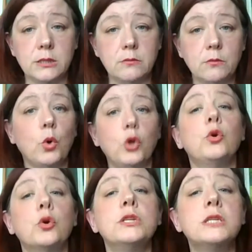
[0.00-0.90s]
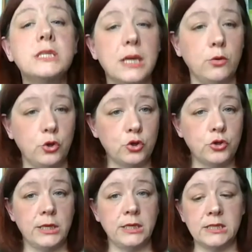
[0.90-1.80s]
what you're going to tell your
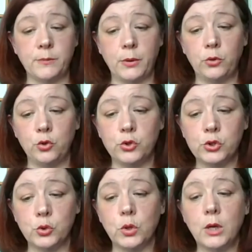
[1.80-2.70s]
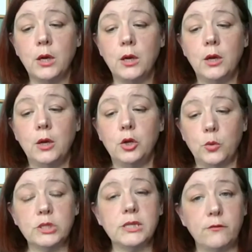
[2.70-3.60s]
trainees about you. So you
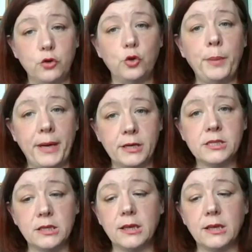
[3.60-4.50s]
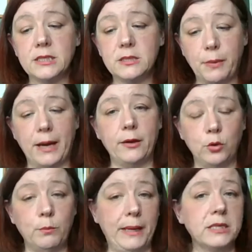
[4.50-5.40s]
want to have your personalised
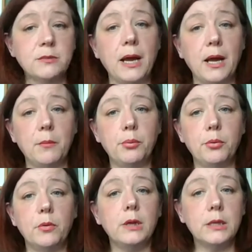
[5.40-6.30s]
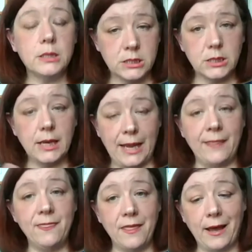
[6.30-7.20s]
bio mind map
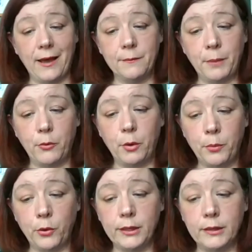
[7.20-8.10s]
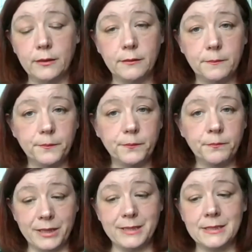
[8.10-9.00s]
in that PowerPoint
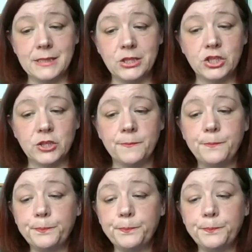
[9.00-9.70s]
presentation.